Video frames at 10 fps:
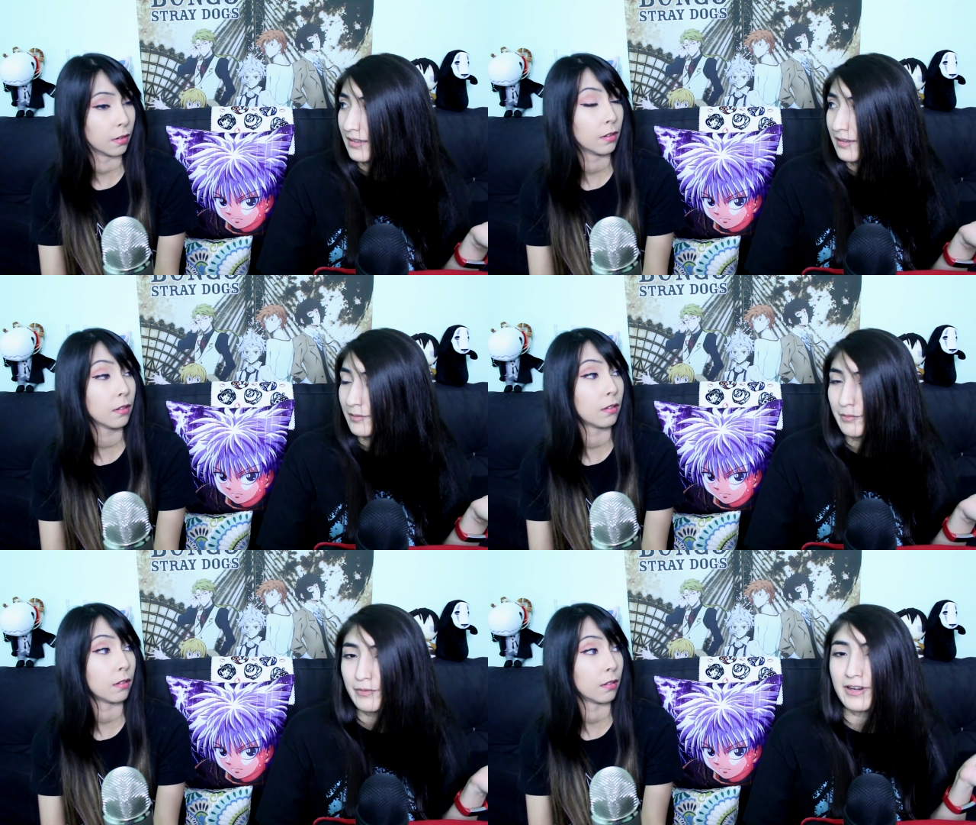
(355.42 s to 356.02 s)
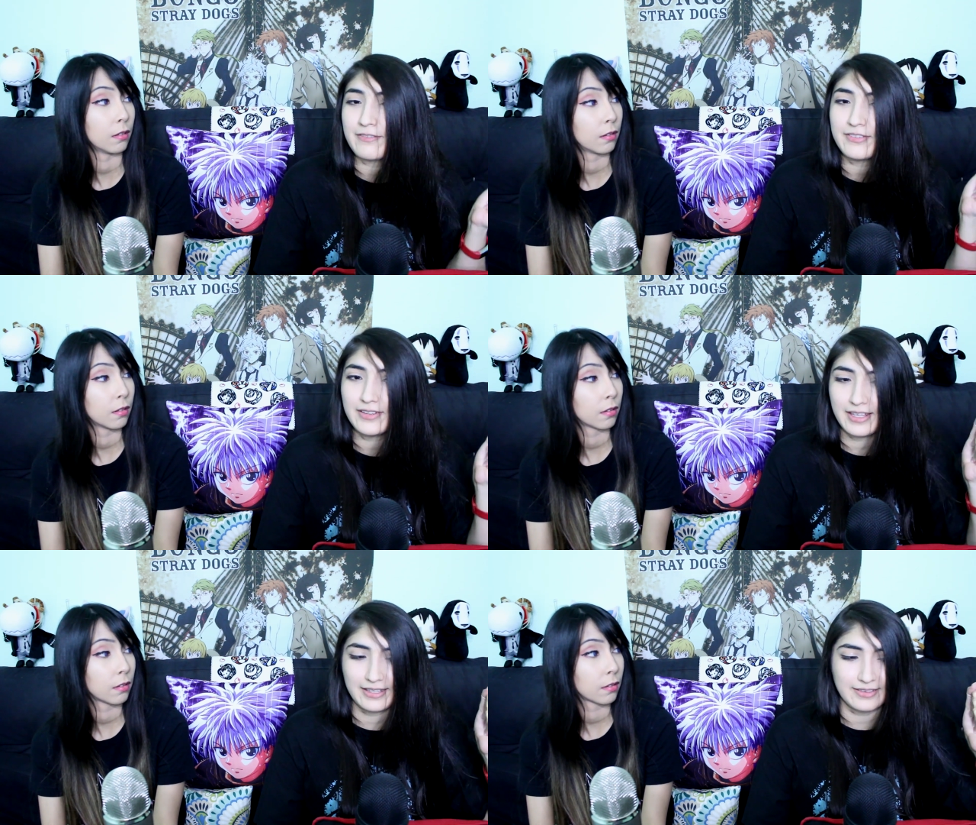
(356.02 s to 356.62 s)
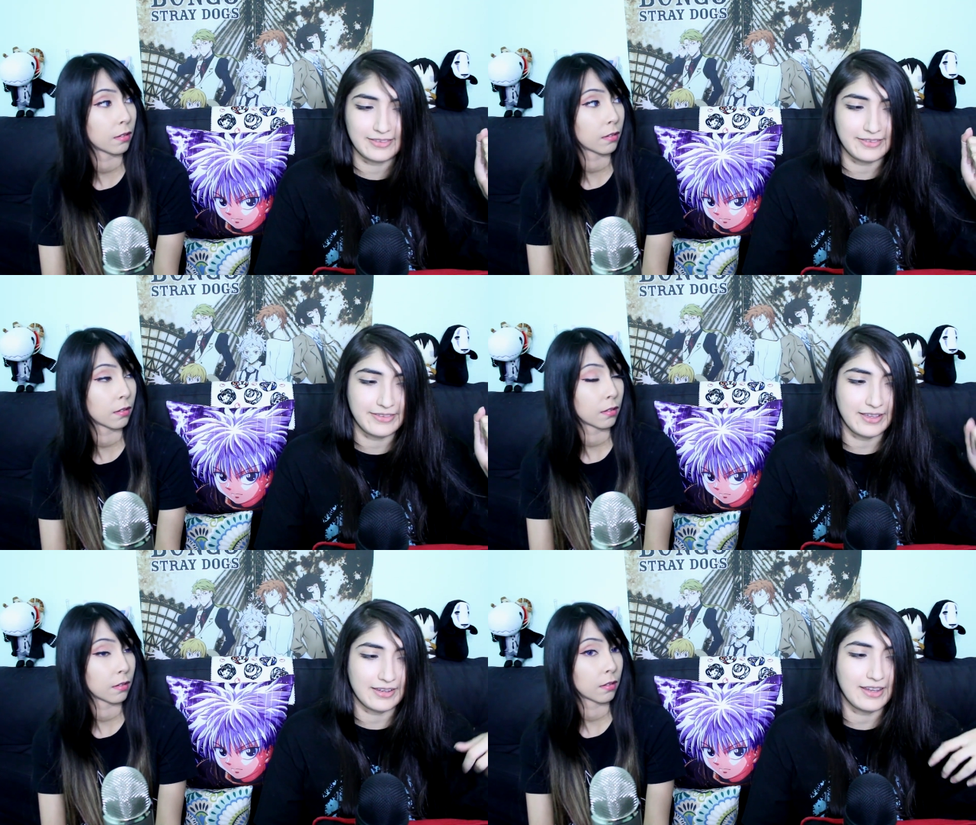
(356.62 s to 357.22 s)
Speaker 1: Mm. But I feel like
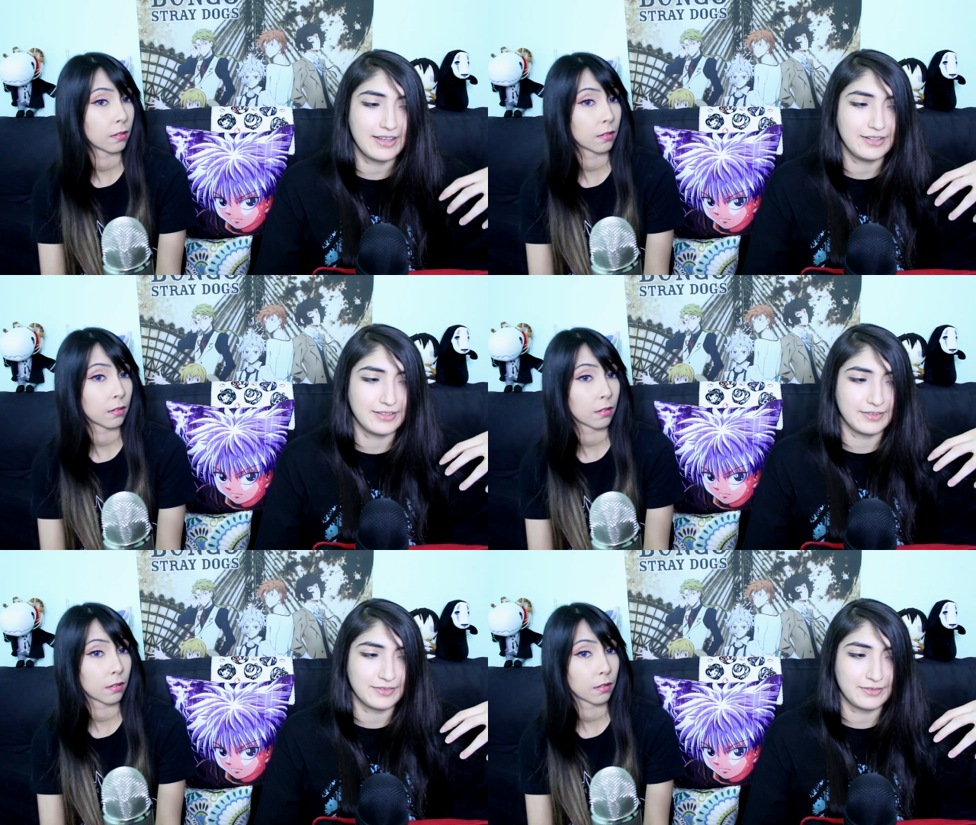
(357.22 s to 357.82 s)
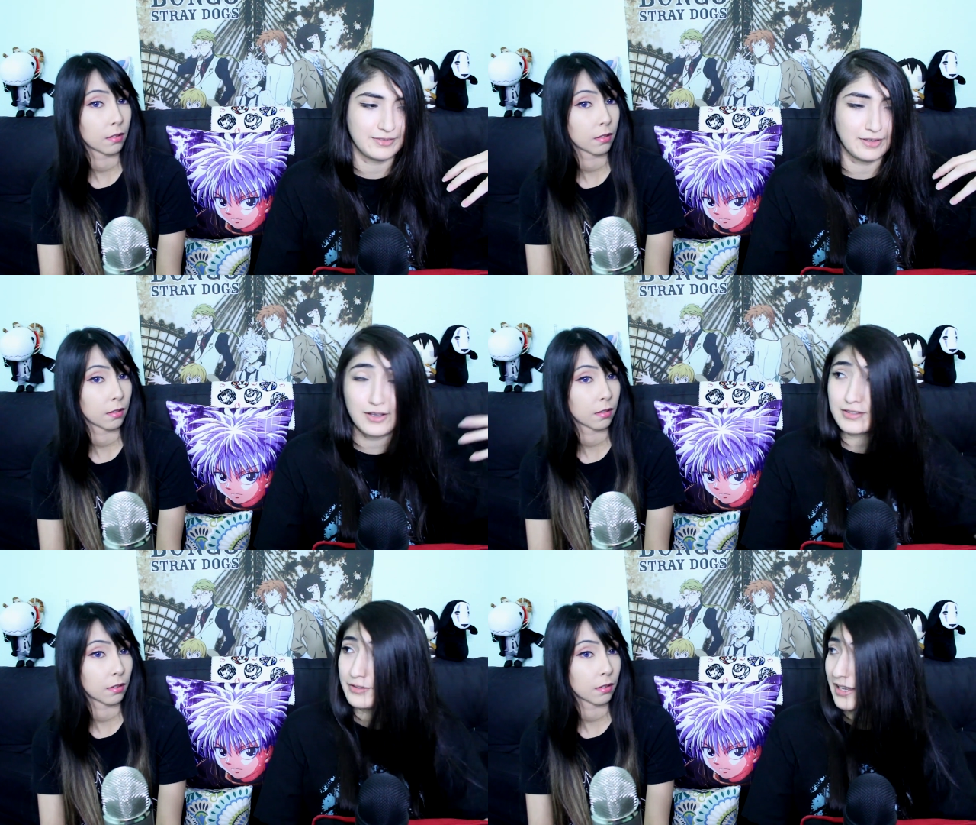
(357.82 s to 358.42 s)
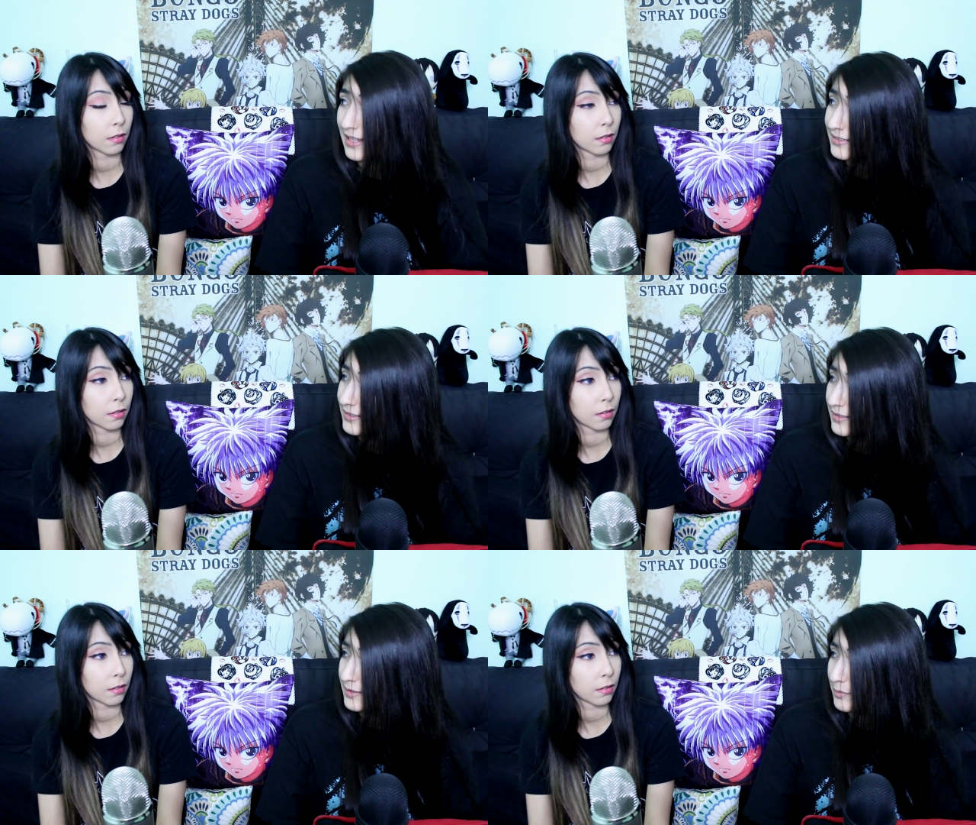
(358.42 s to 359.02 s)
that kind of also adds
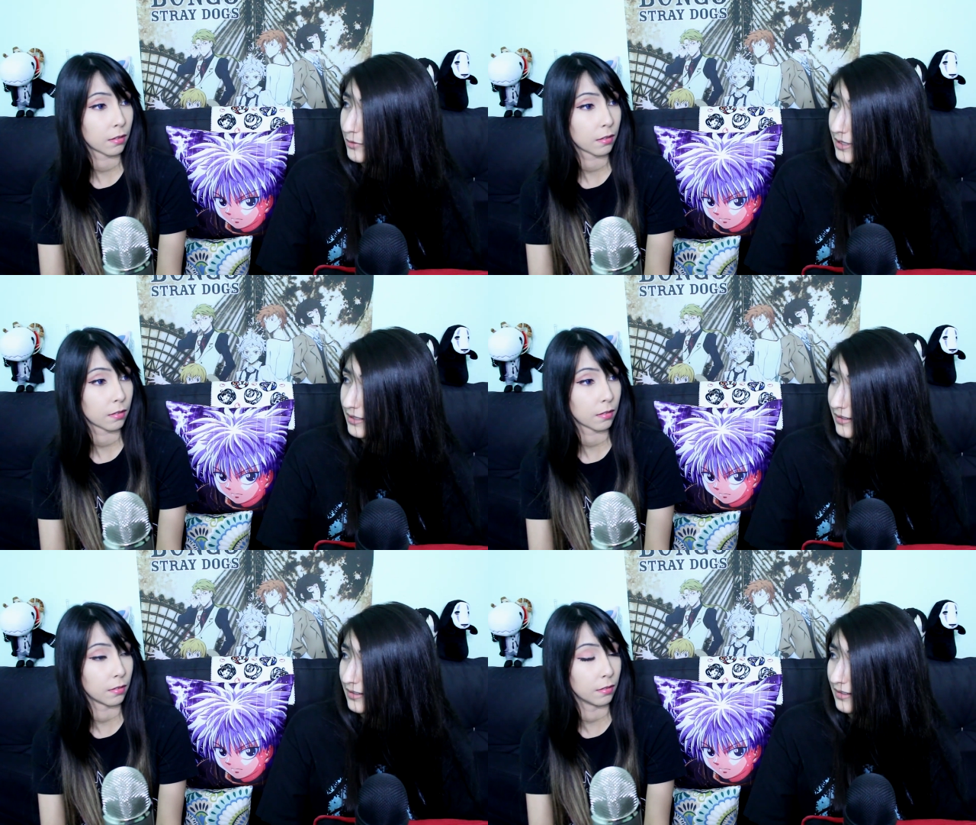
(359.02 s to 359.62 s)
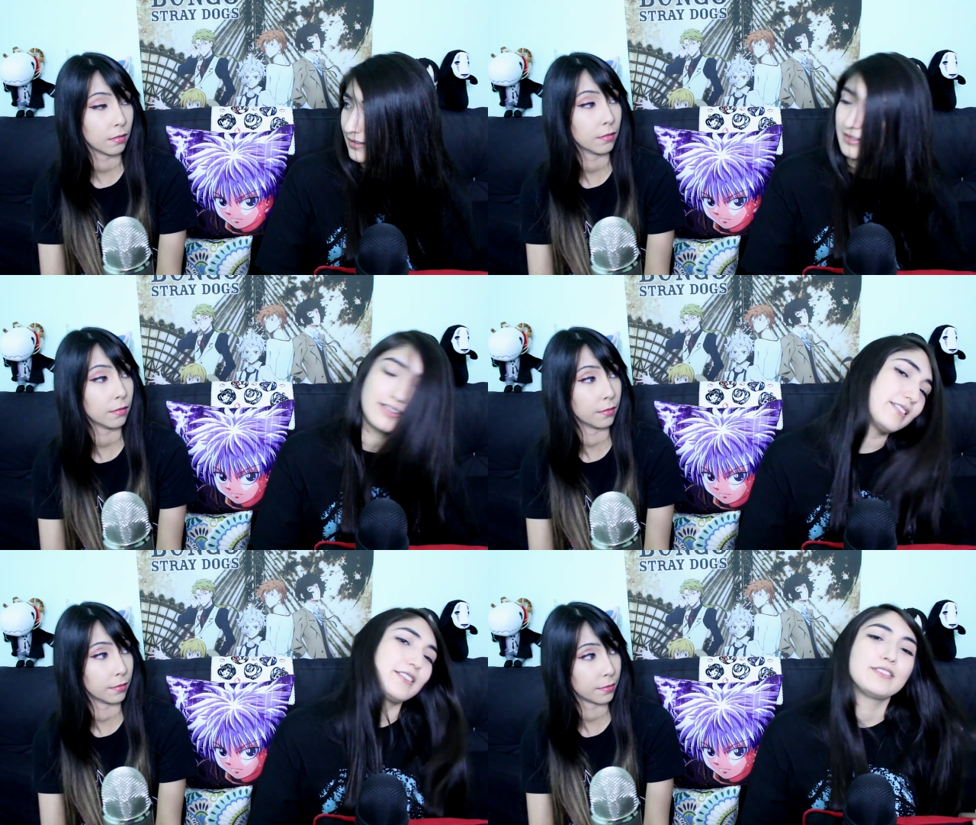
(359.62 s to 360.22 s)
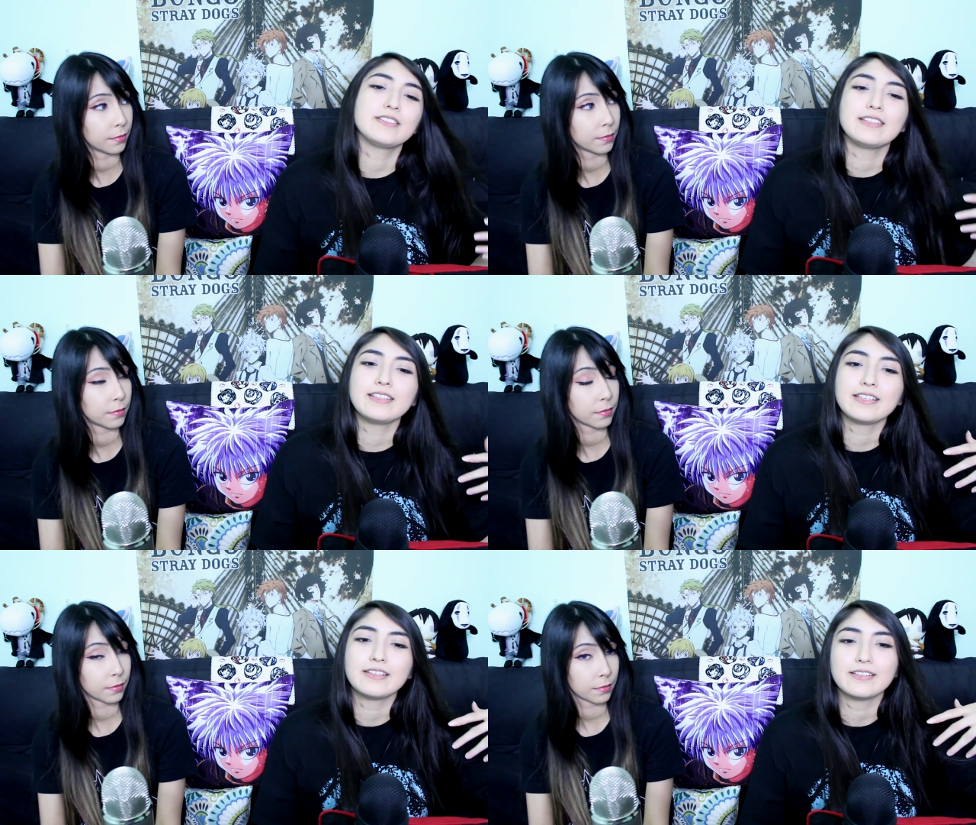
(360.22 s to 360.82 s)
to this point because you
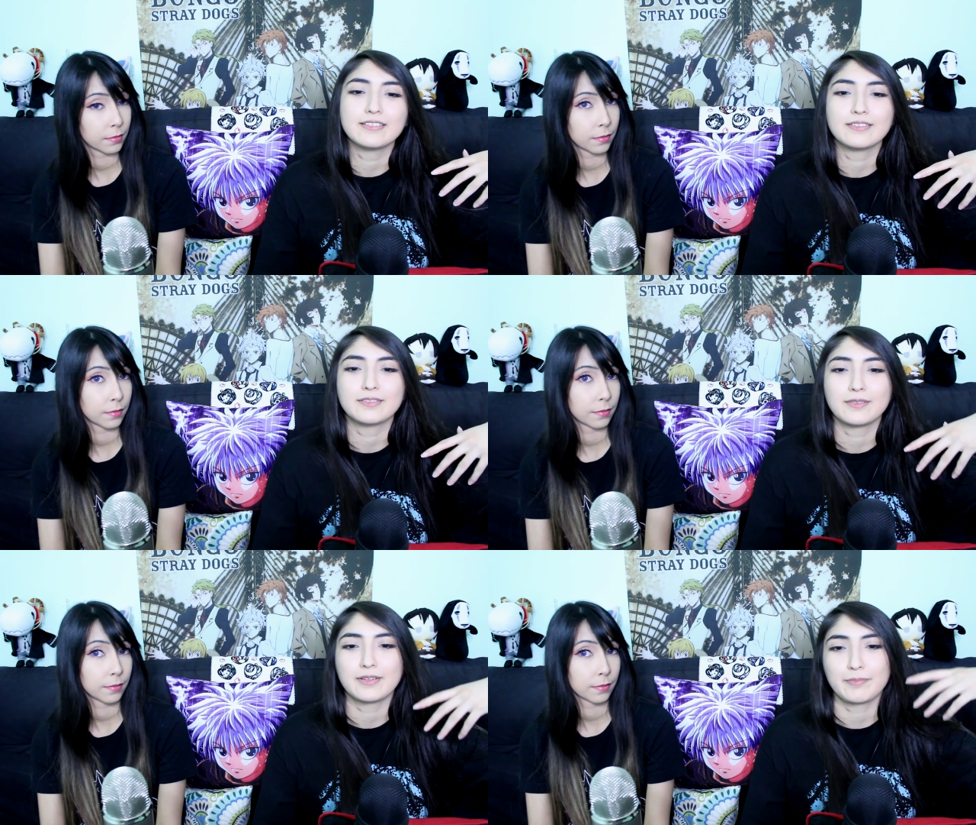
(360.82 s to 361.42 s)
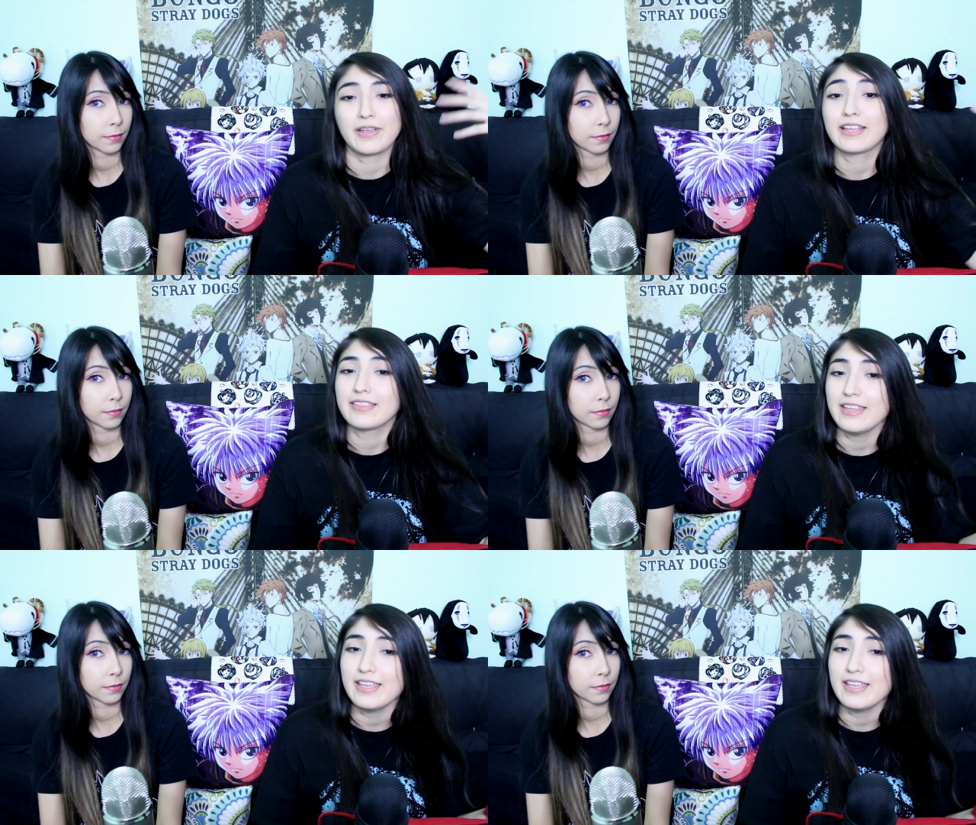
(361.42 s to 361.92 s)
see back